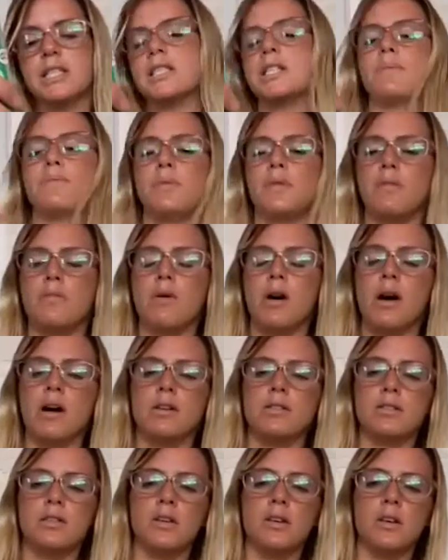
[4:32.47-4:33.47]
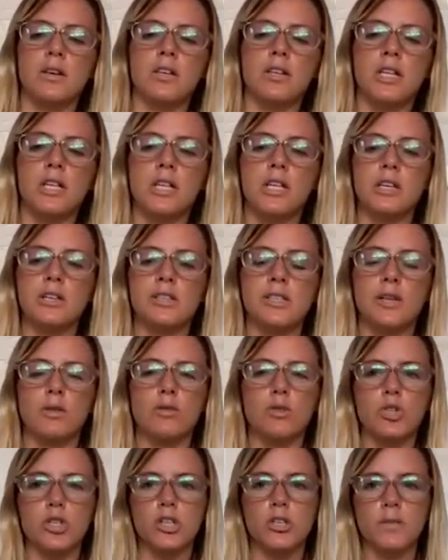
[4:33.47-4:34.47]
the tip of the moxa into the
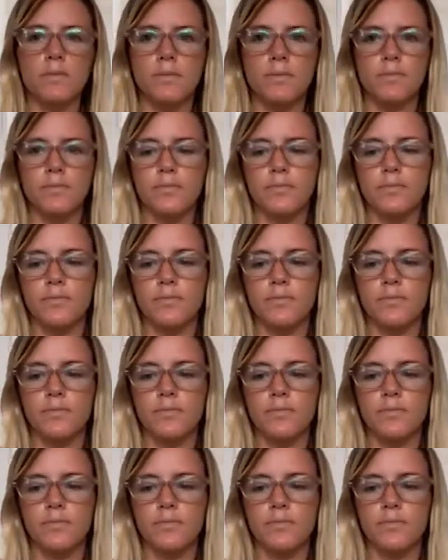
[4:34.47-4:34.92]
extinguisher